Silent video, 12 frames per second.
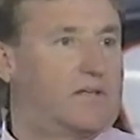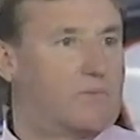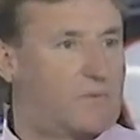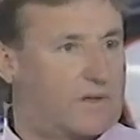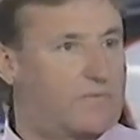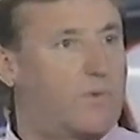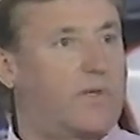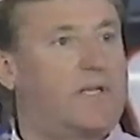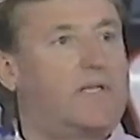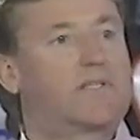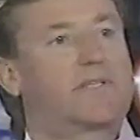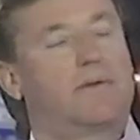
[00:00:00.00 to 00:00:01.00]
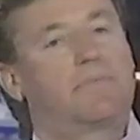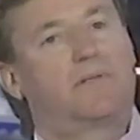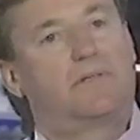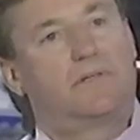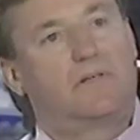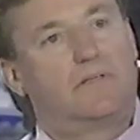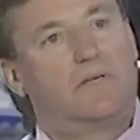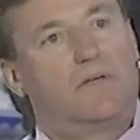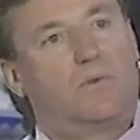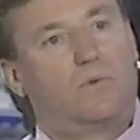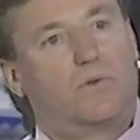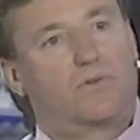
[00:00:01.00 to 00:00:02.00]
Whenever we need something,
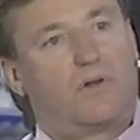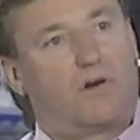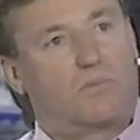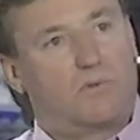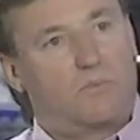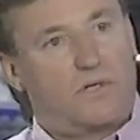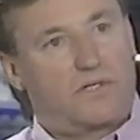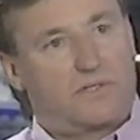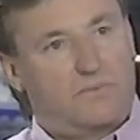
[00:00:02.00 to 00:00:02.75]
we'll talk, but we